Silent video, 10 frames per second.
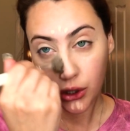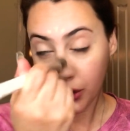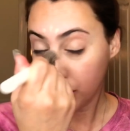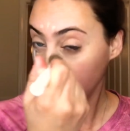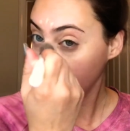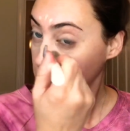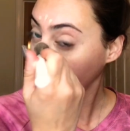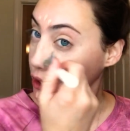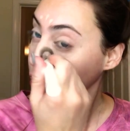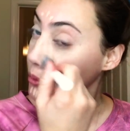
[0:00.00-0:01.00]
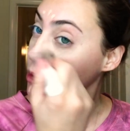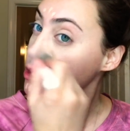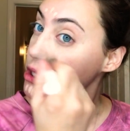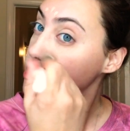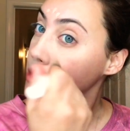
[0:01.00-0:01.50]
do circular
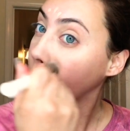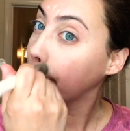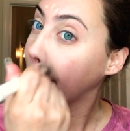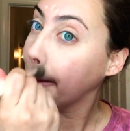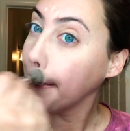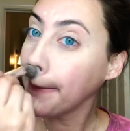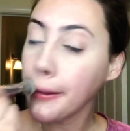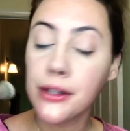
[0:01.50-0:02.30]
motions around my nose.